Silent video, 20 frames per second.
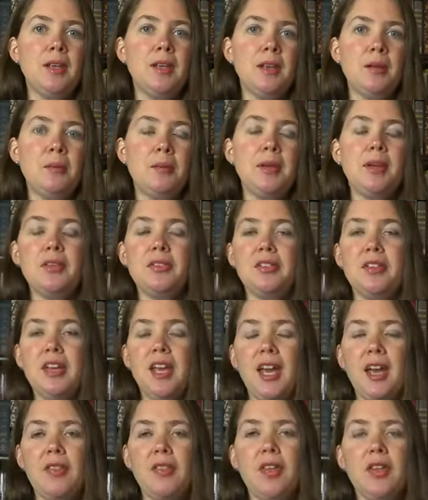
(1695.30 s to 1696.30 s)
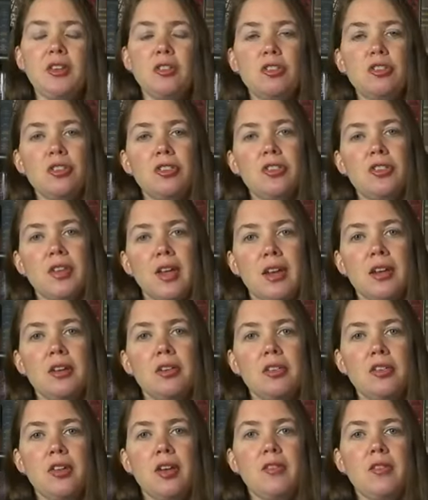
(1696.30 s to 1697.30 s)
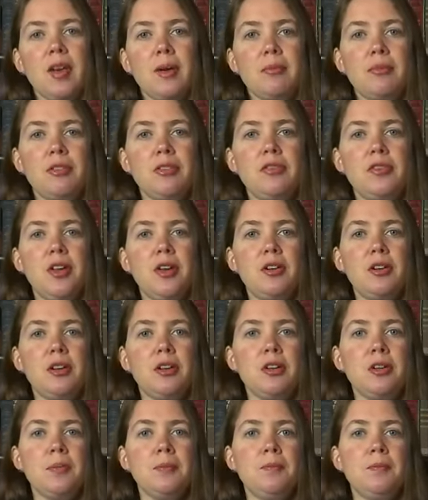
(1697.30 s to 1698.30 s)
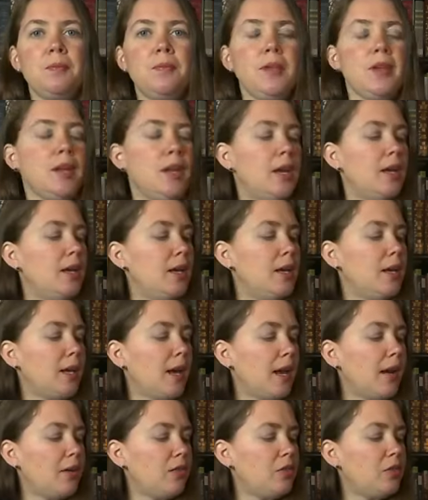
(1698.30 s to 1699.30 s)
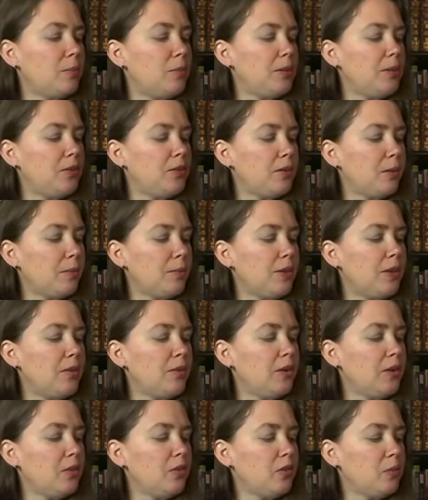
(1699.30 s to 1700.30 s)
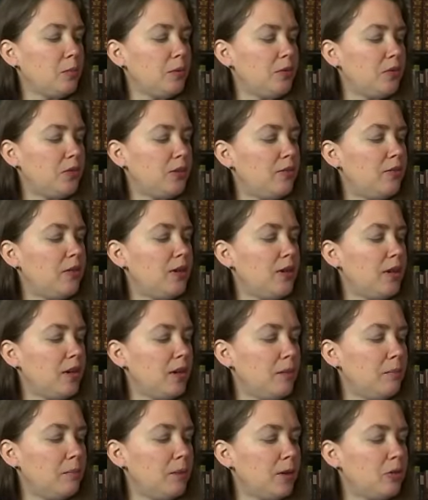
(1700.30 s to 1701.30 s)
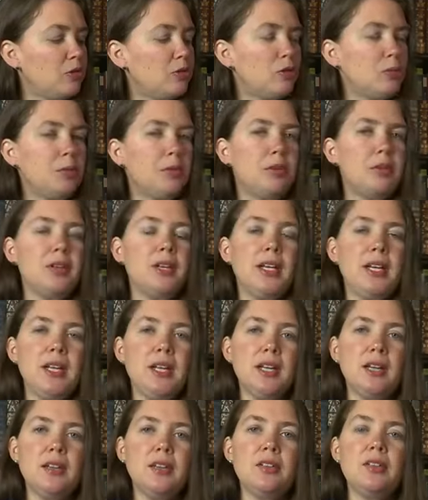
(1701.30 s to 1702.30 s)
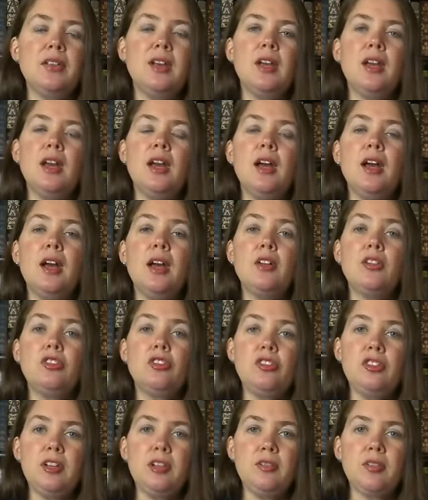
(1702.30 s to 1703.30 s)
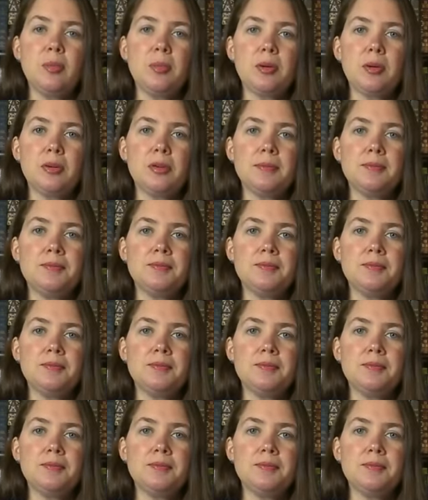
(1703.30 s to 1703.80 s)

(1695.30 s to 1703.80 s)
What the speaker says: Because again, then you're just setting yourself up for failure. It has to be something that is specific, measurable, and achievable.